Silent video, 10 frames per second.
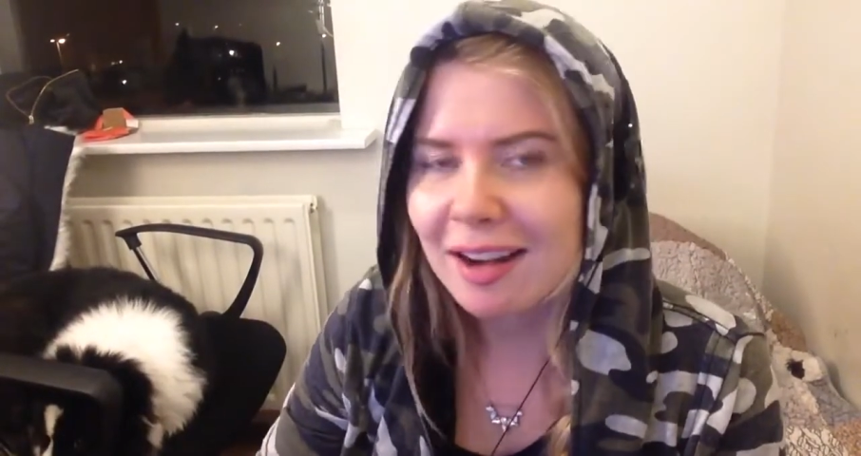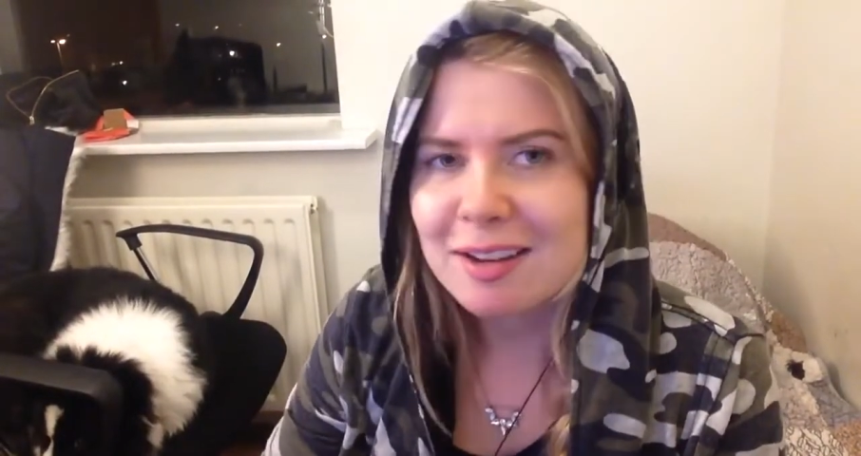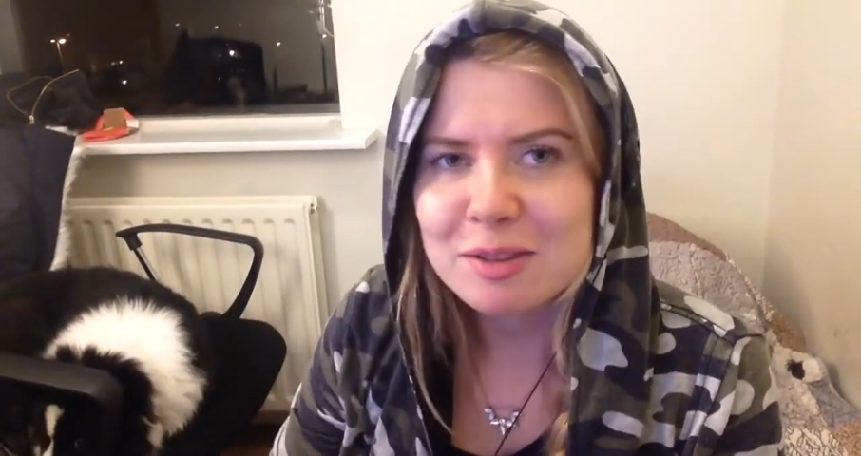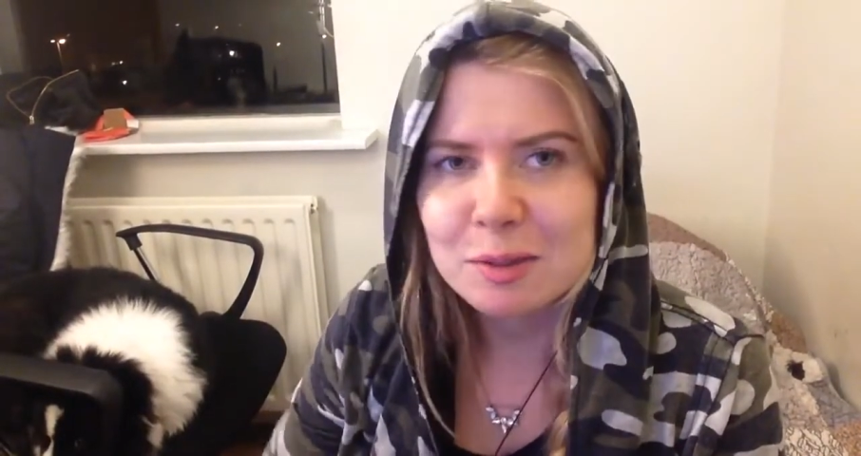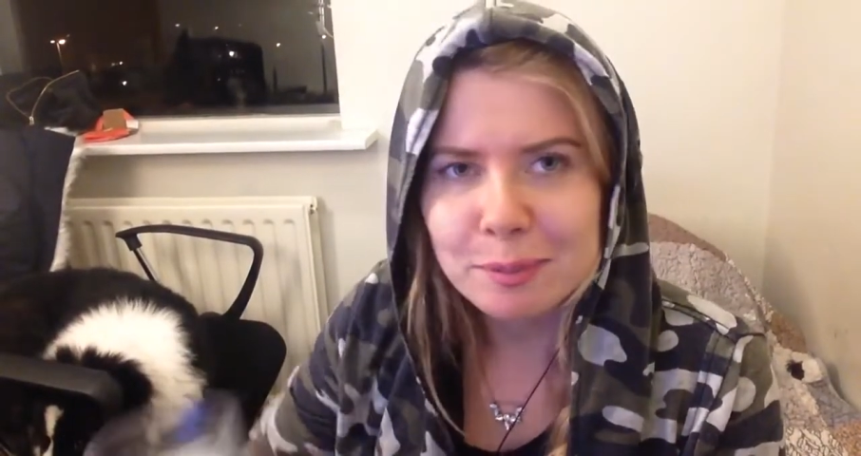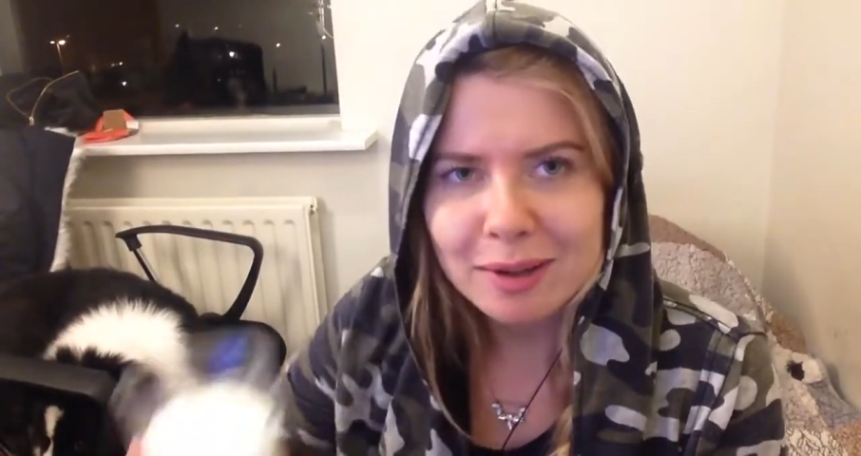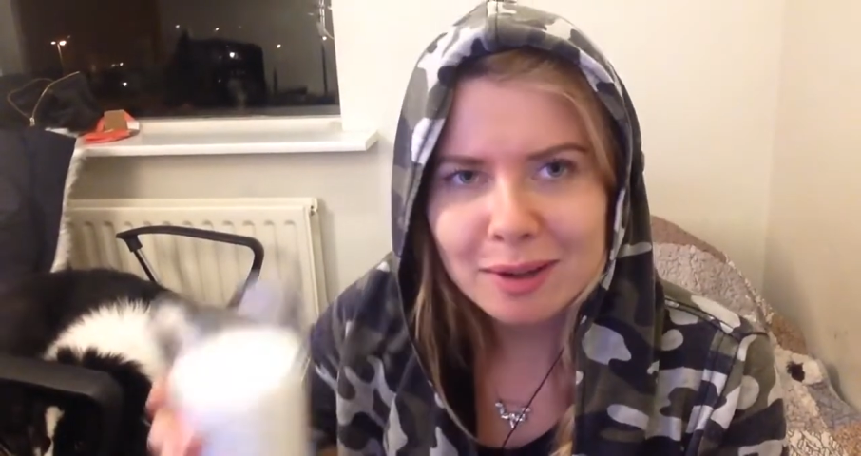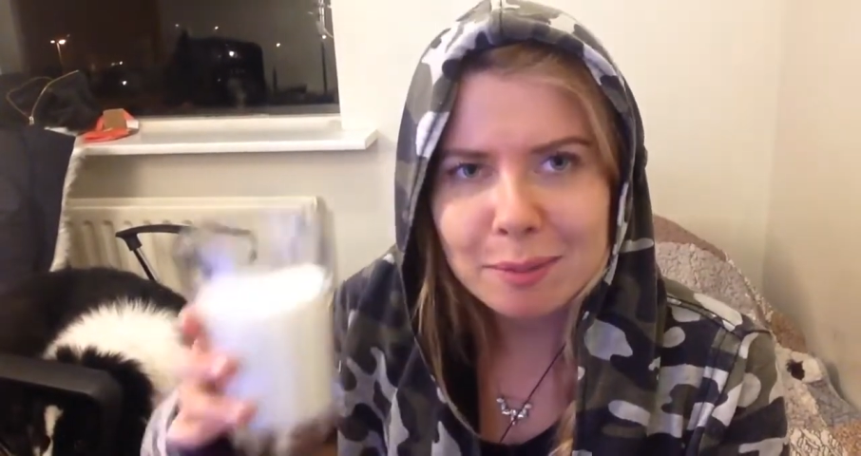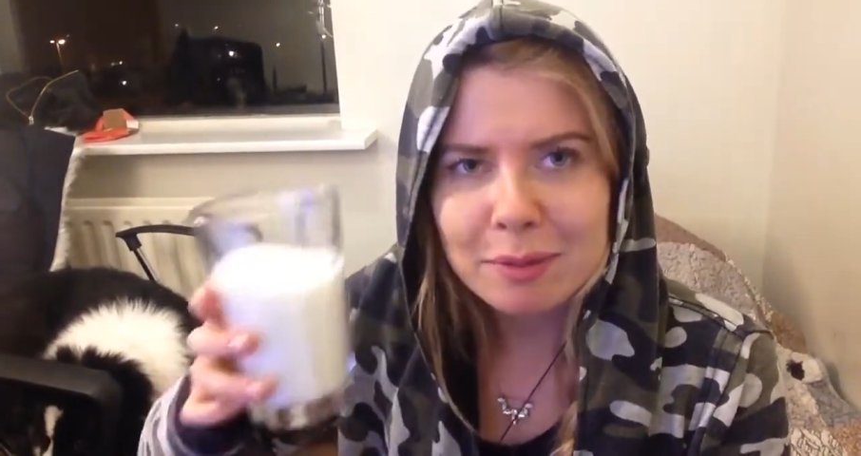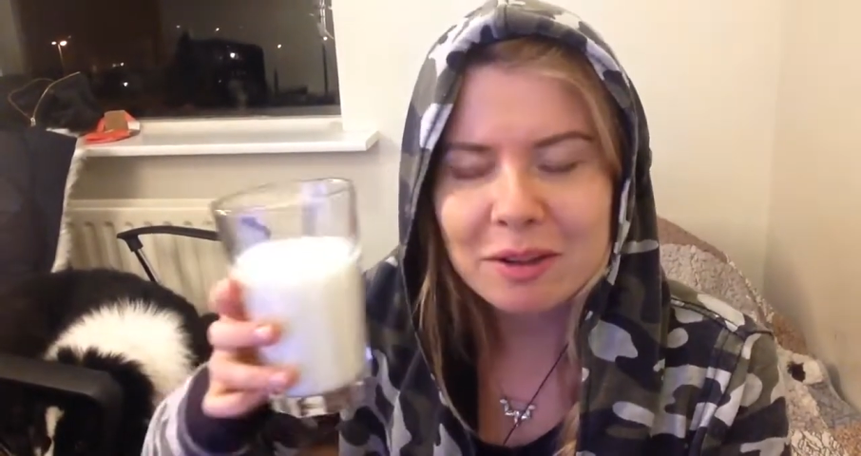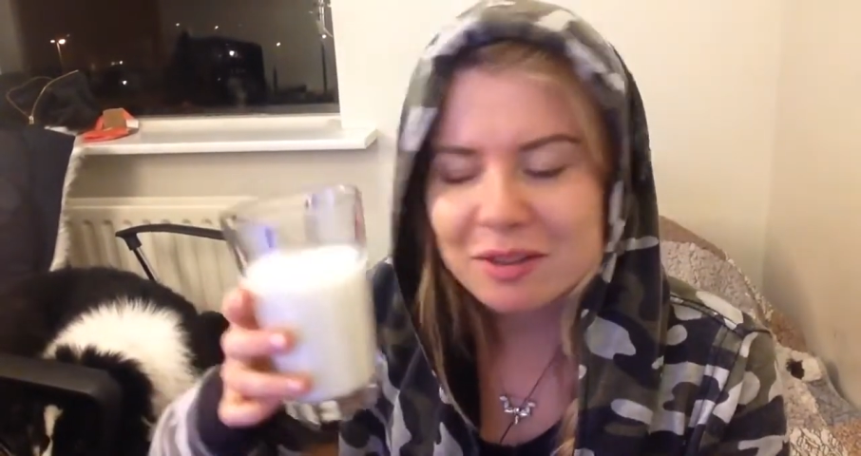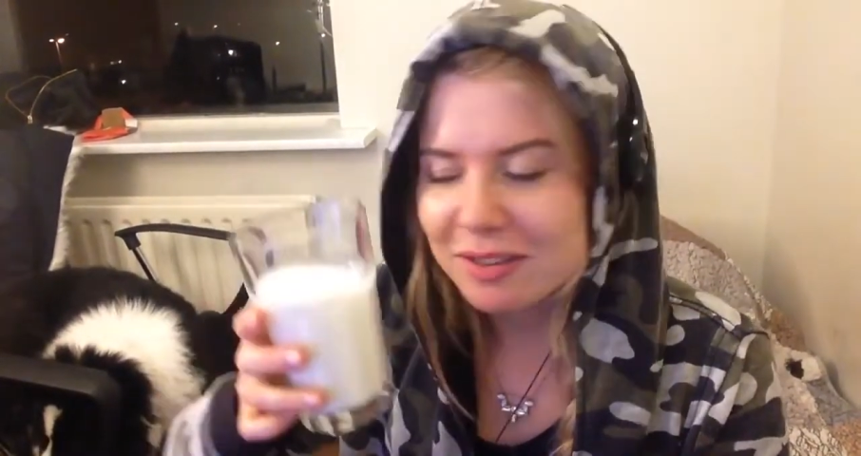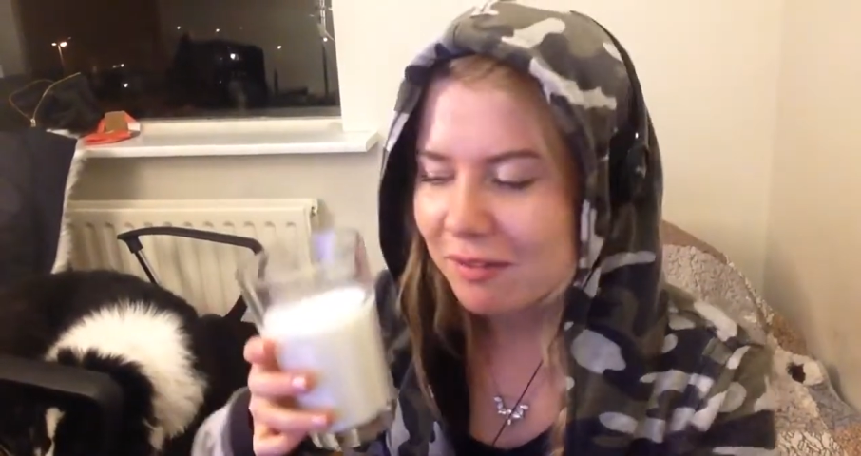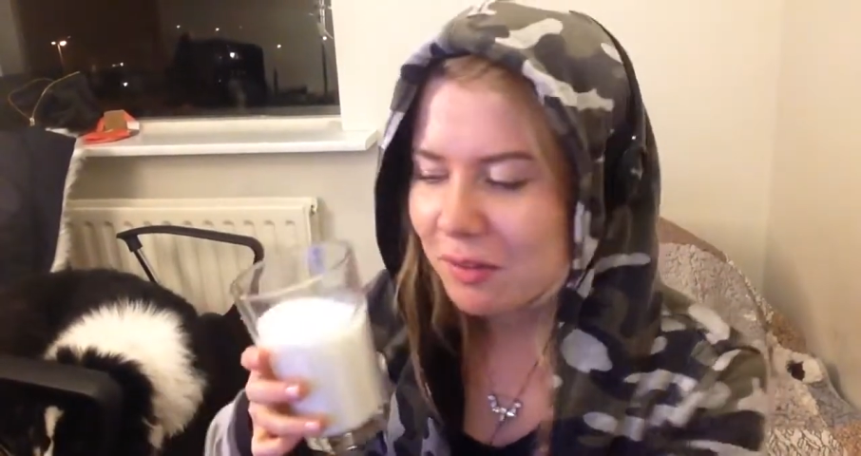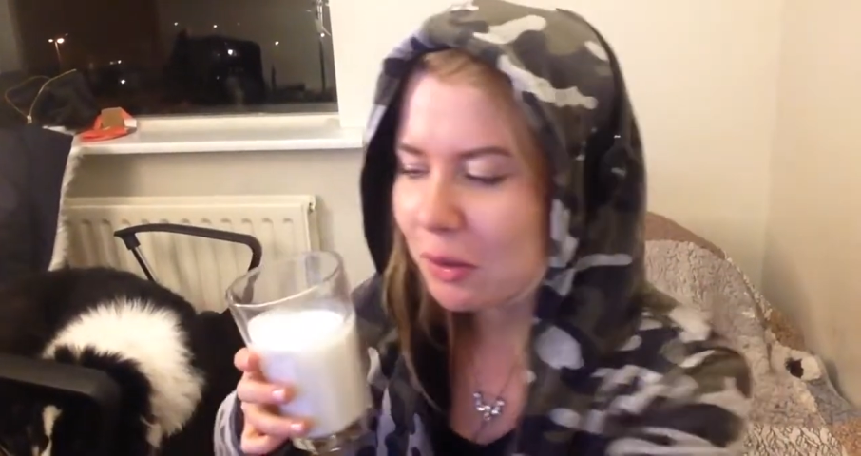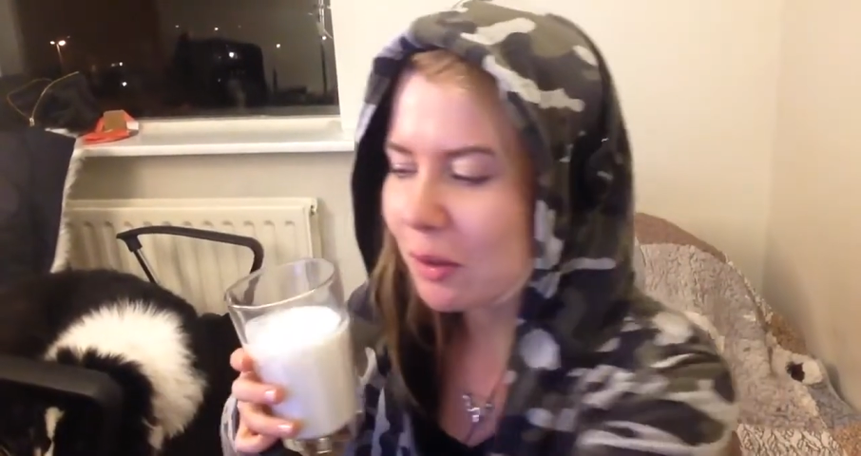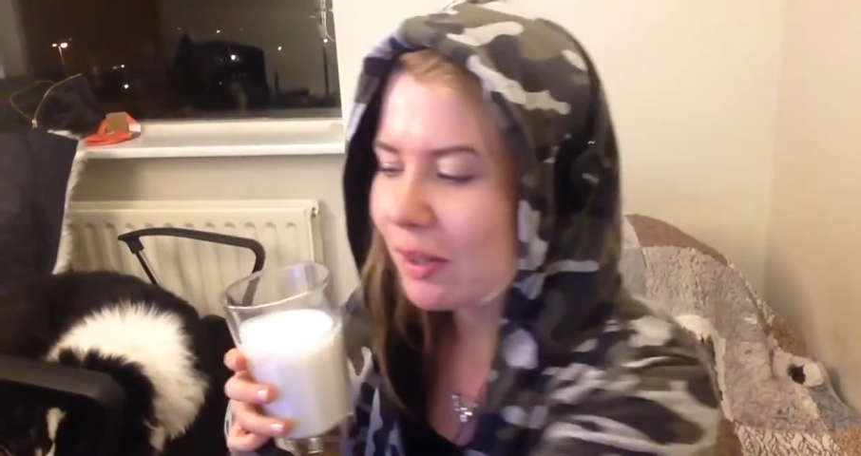glass of milk because if you're